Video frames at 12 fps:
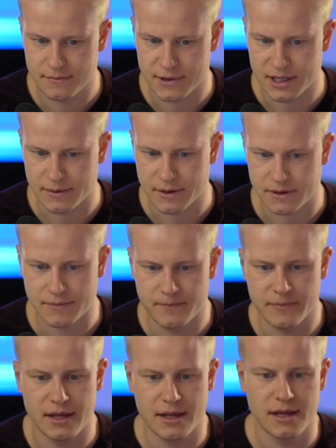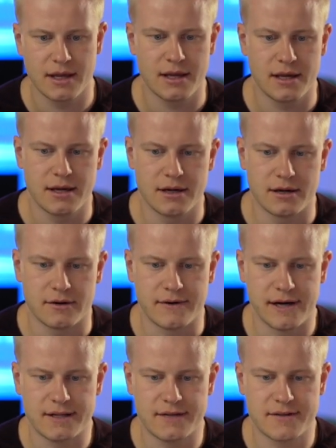There we go. All
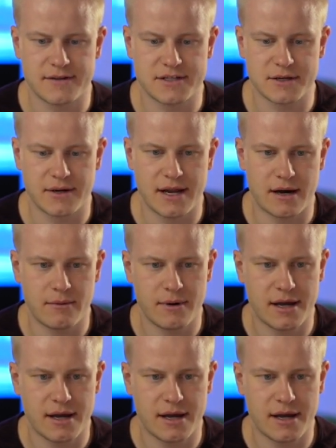right, so now we